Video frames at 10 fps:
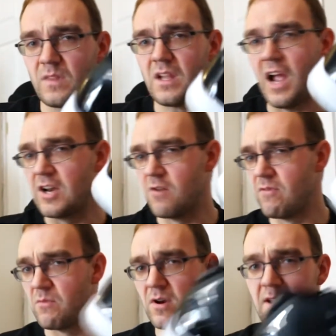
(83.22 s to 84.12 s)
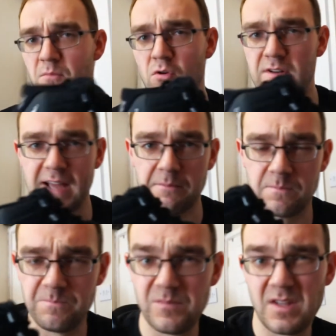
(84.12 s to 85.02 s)
I don't really want any more adapt
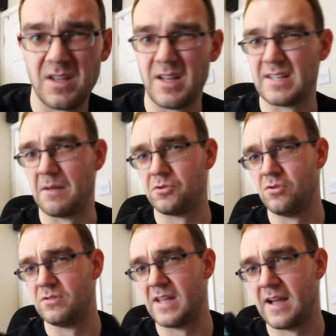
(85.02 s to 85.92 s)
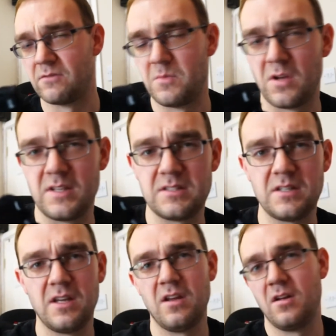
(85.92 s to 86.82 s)
adapt shoes now, to be honest.
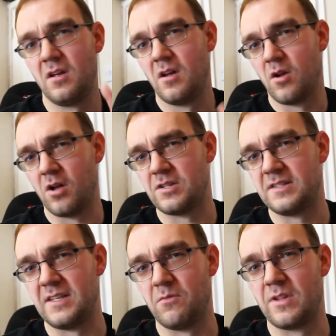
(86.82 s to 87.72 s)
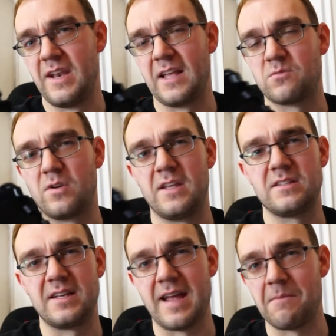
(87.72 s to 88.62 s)
Like to see what the next one is,
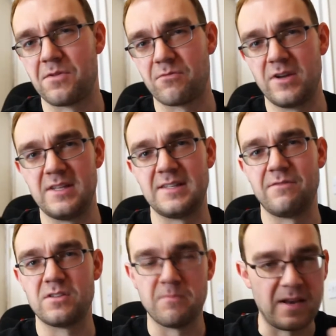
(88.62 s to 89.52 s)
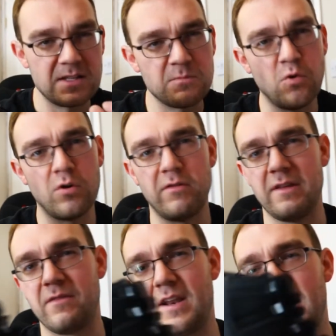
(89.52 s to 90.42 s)
the adapt three, see if it's made it smaller,
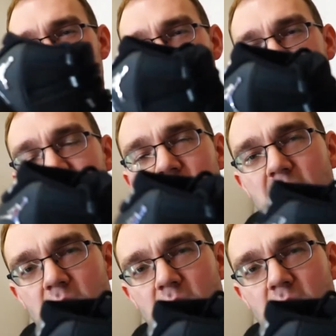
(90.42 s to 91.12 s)
even any easier.